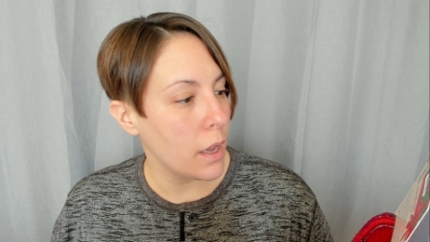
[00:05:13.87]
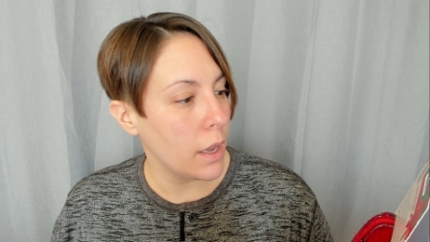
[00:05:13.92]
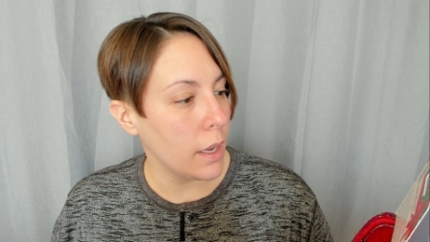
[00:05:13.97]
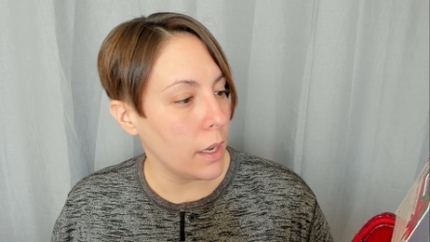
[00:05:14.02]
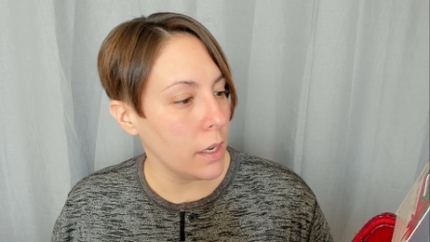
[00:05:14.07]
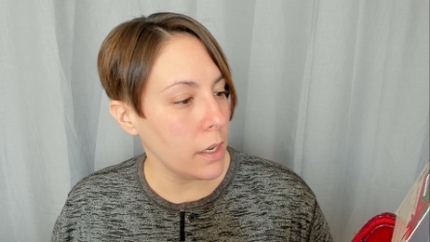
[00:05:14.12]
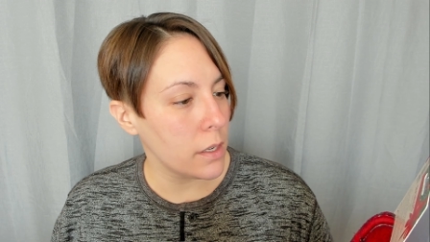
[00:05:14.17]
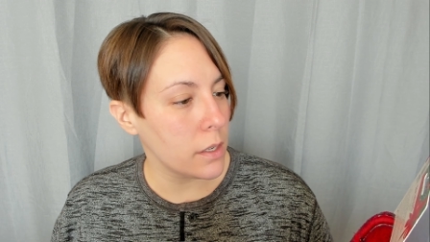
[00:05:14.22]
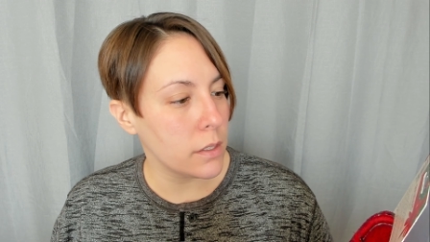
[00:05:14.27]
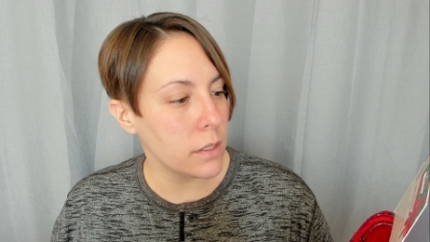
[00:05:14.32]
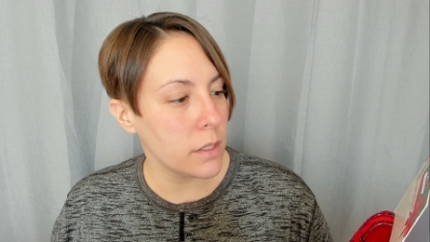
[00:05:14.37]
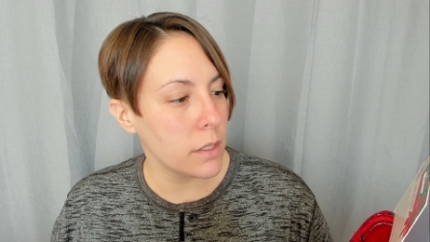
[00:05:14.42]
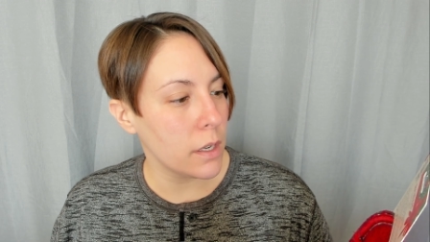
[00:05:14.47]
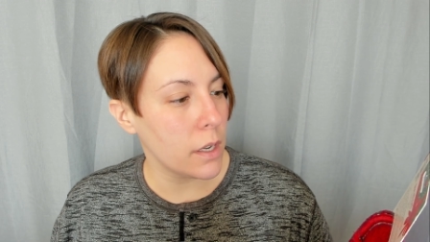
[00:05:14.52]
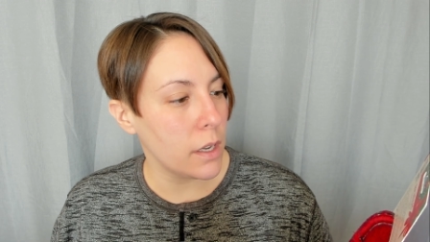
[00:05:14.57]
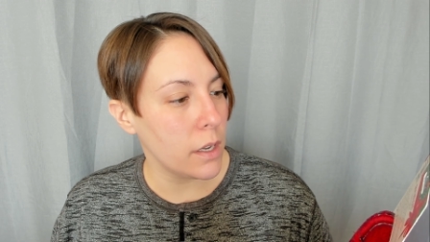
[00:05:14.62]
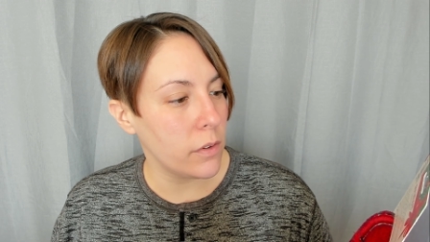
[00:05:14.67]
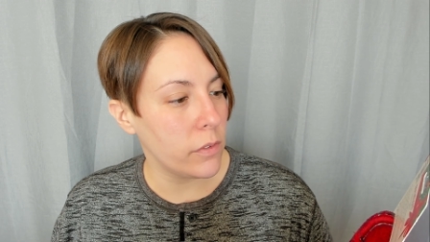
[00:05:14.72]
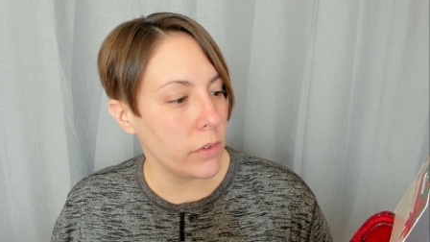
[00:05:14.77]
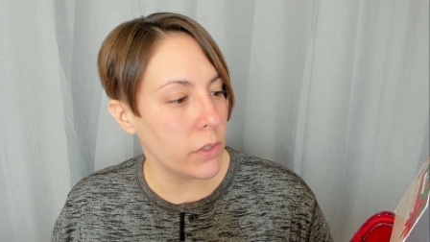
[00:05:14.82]
And
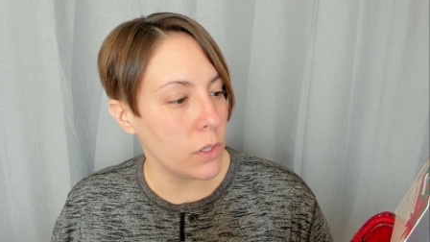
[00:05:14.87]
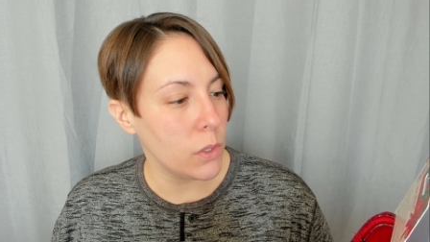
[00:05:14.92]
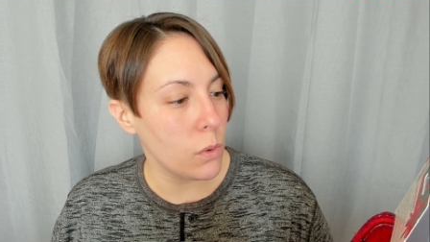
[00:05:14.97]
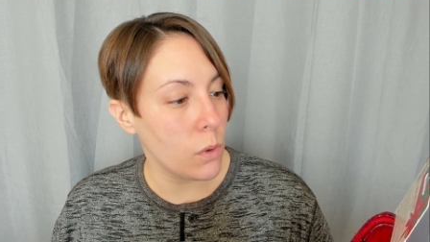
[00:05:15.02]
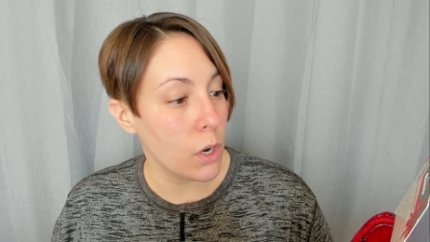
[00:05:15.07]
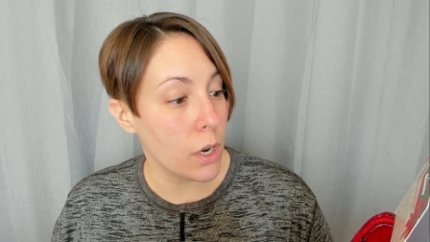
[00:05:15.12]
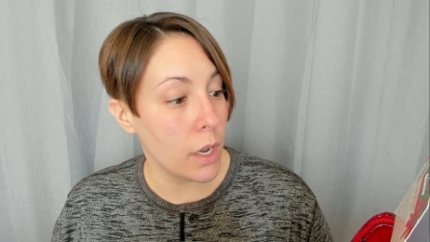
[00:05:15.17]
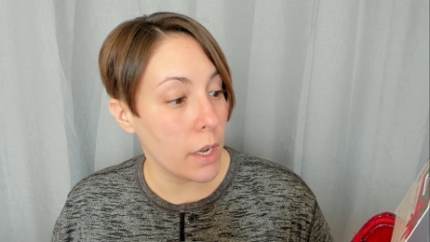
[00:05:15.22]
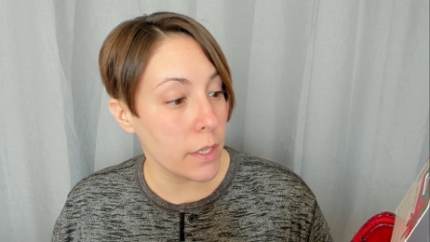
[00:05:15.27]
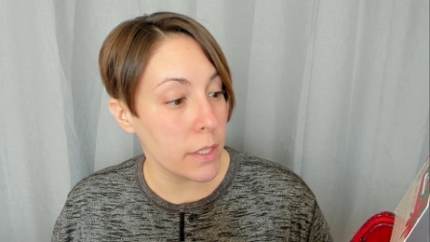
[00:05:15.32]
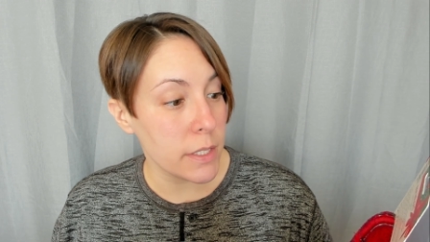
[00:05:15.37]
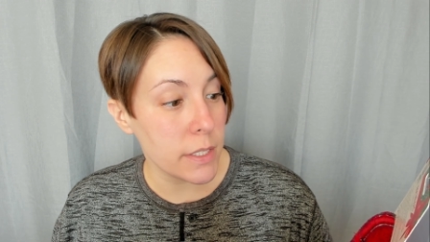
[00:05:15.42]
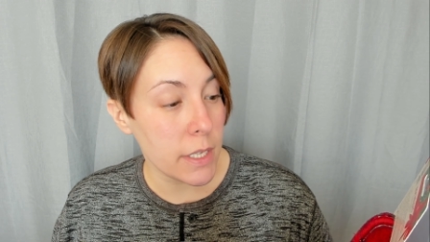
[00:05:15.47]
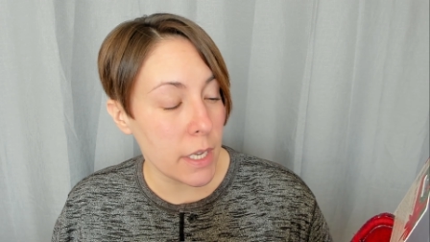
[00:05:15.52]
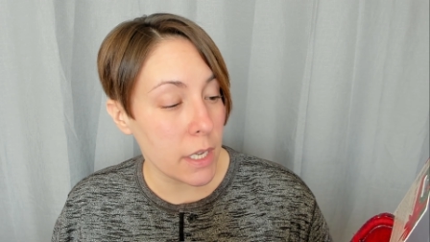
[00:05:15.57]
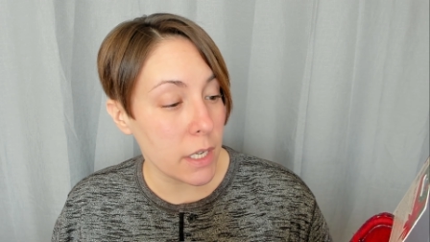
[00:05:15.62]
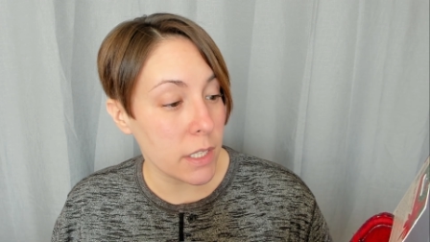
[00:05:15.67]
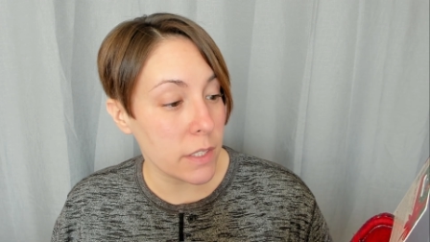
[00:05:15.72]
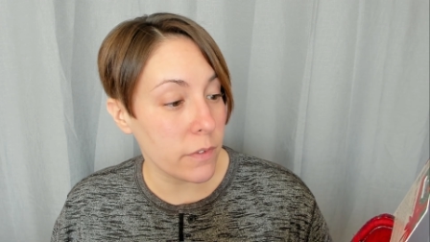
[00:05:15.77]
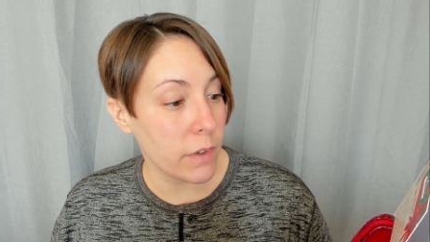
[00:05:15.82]
if you are
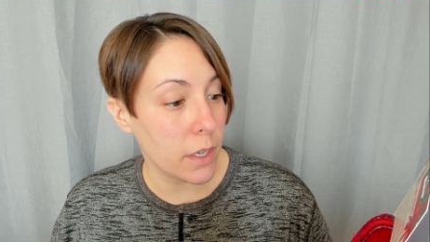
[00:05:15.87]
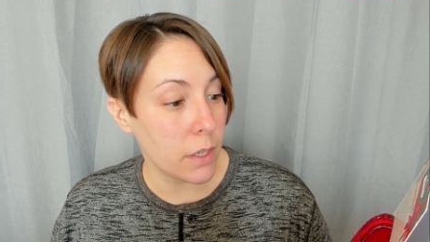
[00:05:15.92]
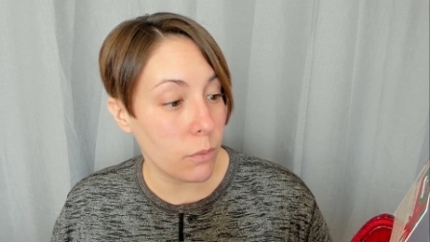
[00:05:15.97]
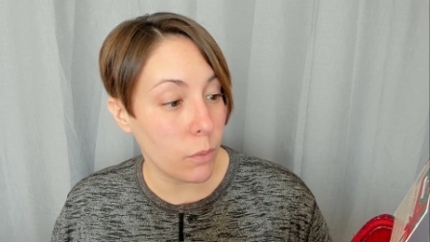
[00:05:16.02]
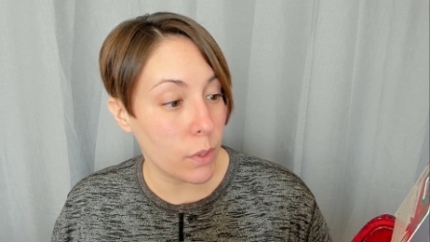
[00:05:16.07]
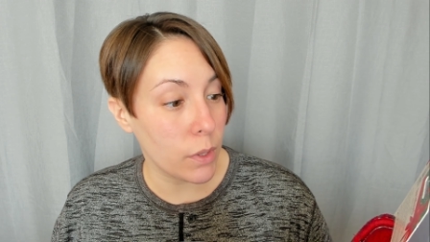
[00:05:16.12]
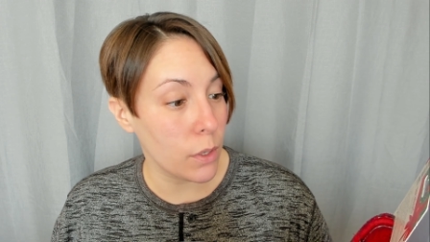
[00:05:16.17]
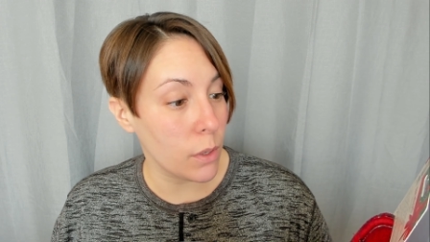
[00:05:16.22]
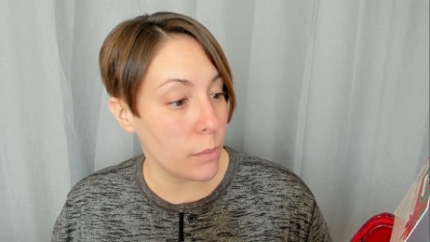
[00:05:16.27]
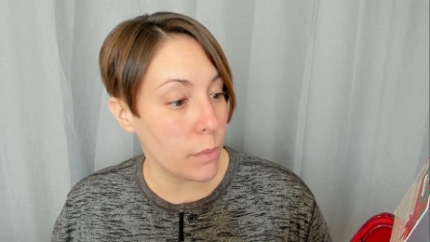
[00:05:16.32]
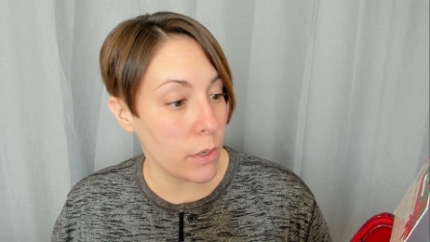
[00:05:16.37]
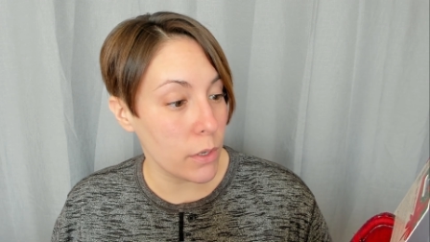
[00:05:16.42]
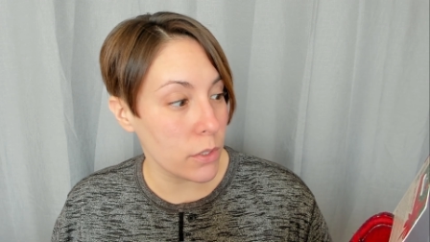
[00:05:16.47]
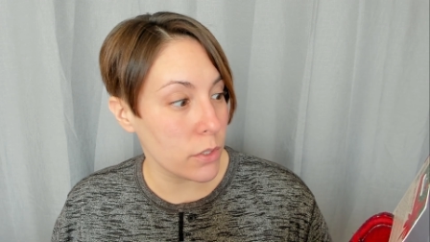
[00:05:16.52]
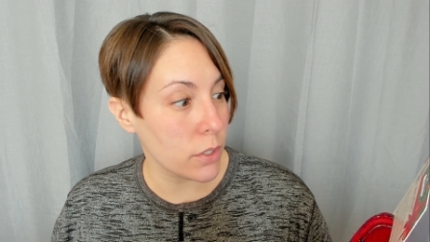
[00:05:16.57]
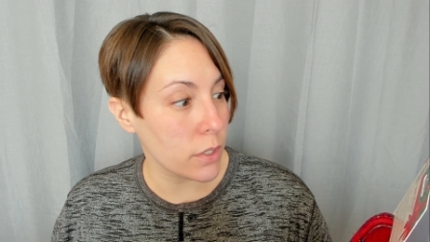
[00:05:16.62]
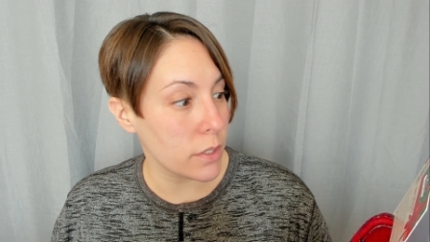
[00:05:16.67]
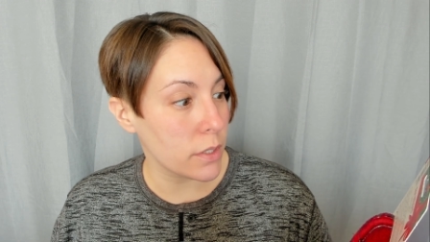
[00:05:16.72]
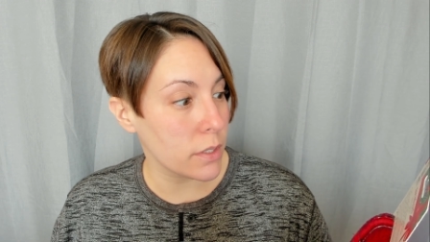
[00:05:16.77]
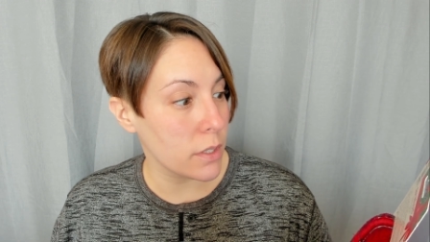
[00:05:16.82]
unsatisfied with your
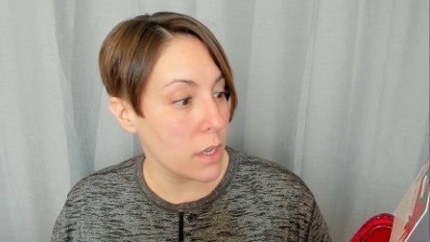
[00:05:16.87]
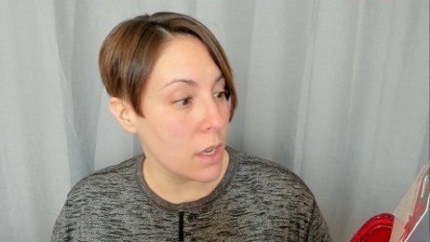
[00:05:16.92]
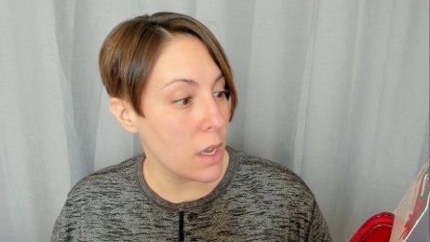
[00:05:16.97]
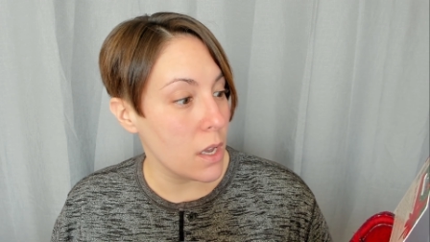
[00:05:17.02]
purchase,